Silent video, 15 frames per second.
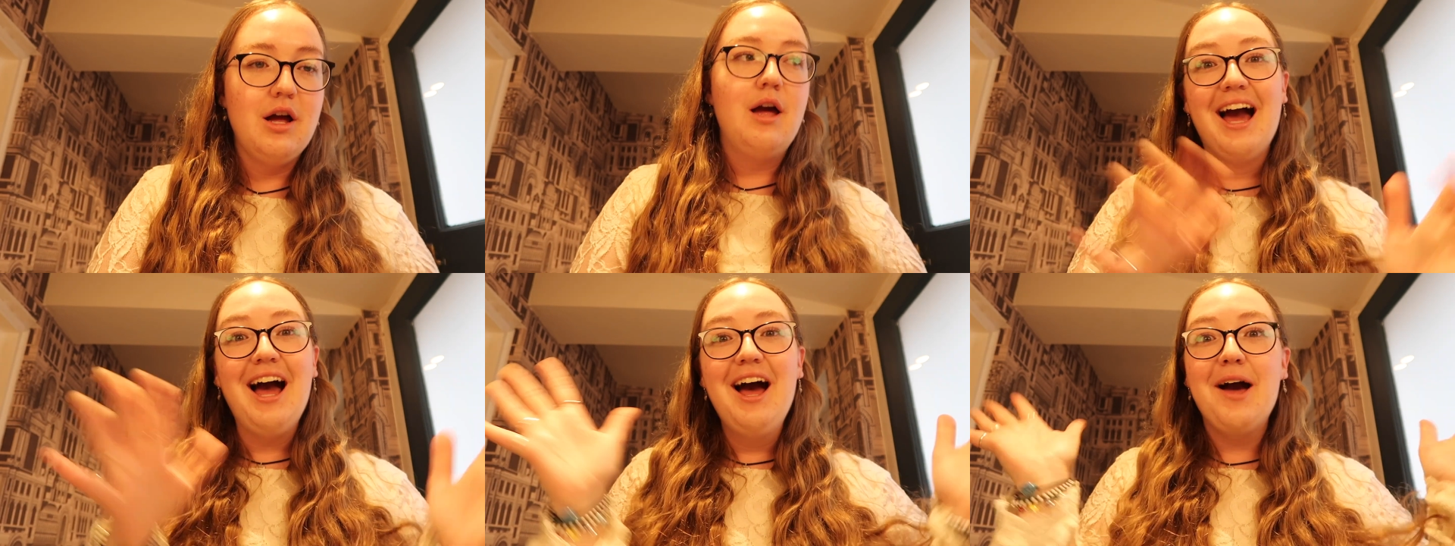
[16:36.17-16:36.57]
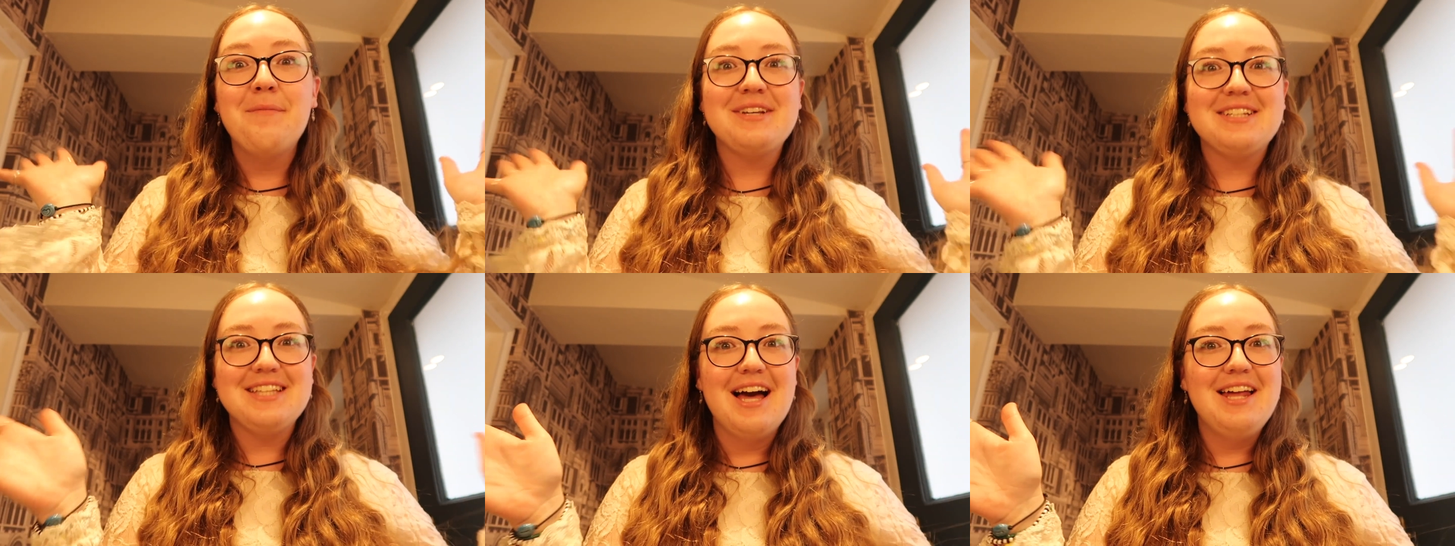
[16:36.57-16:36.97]
Yeah, I'm
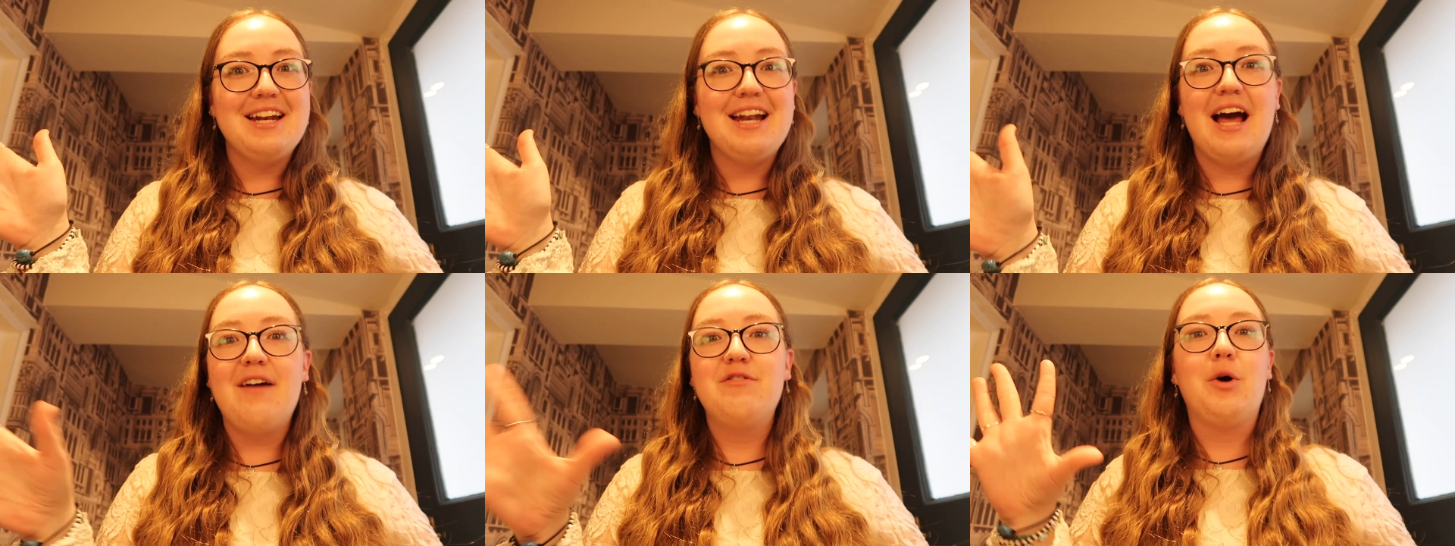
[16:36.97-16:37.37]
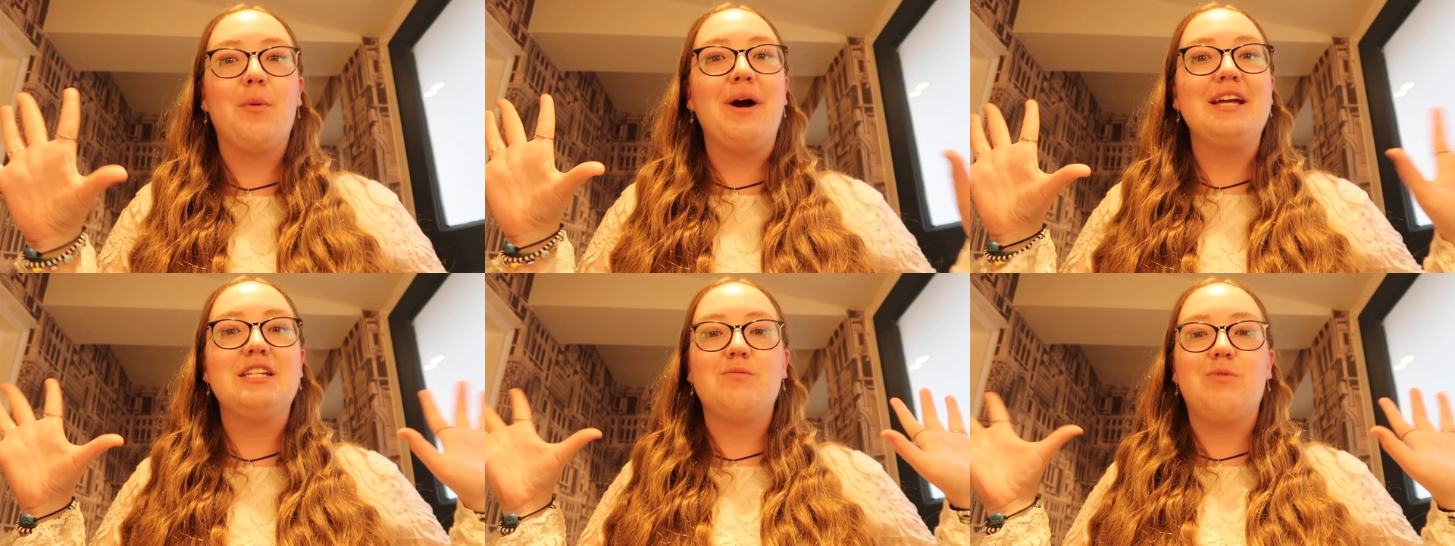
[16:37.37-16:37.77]
excited. I have no
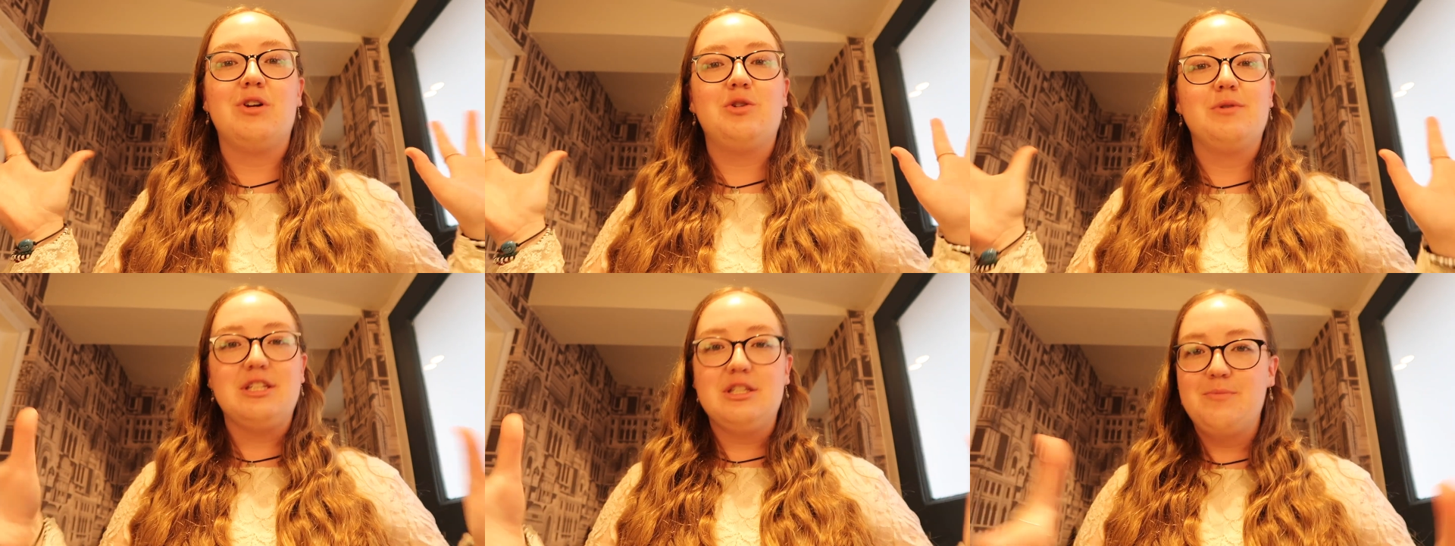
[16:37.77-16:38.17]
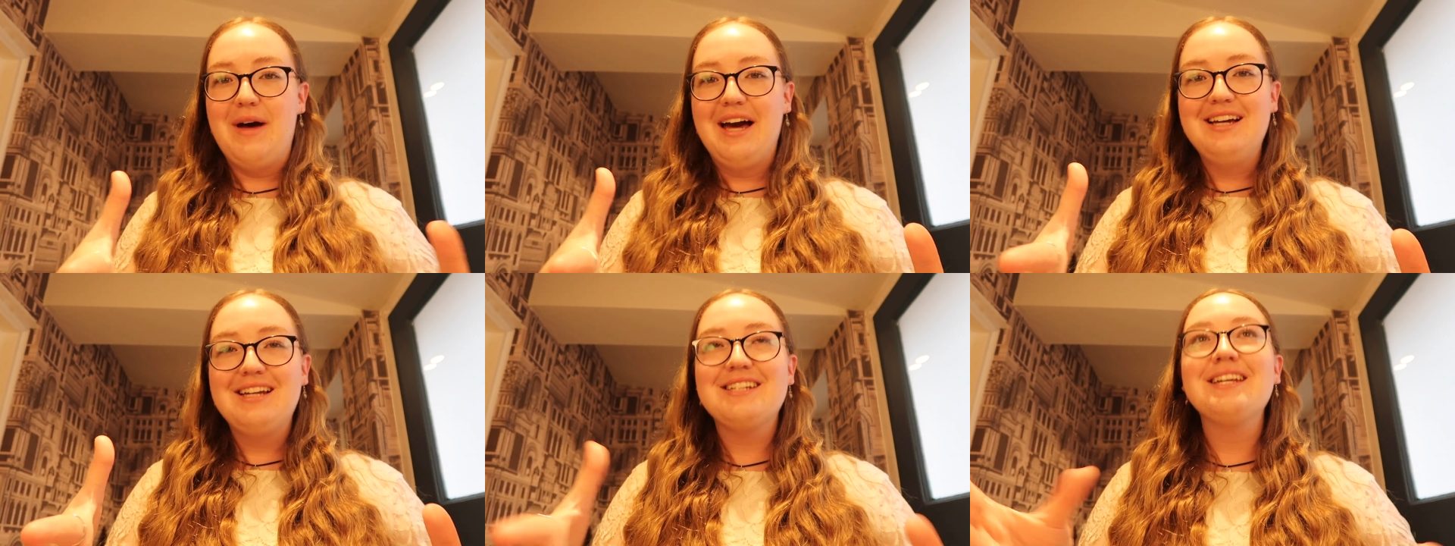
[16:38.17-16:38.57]
idea what to
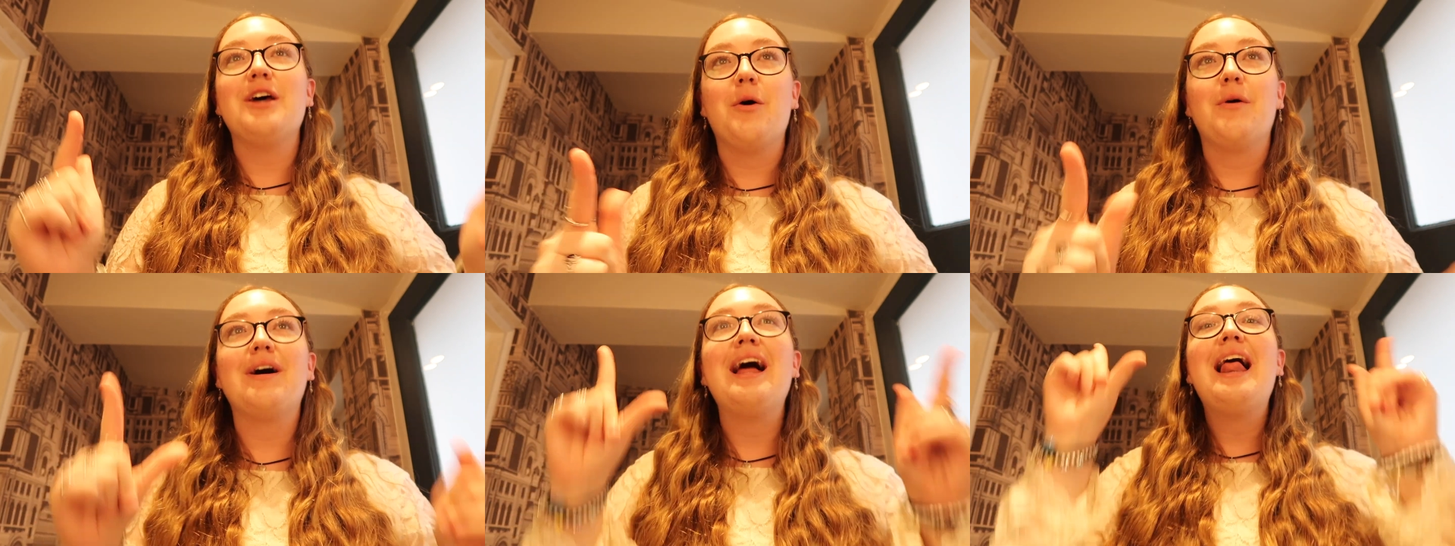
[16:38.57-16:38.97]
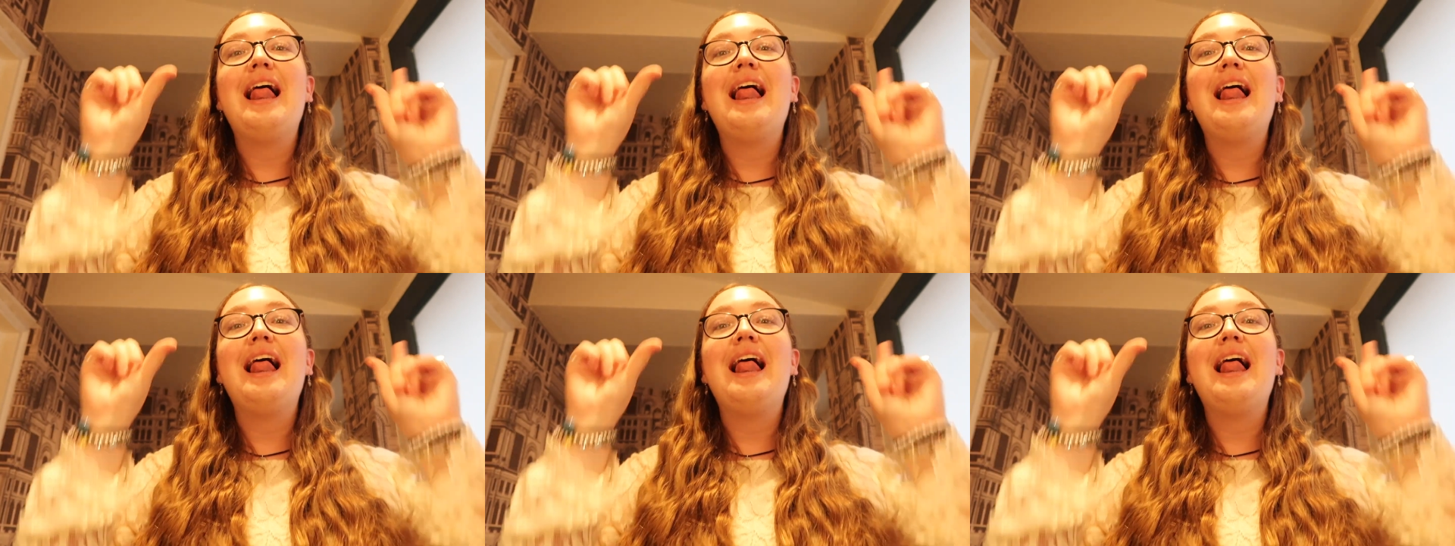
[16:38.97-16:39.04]
expect. So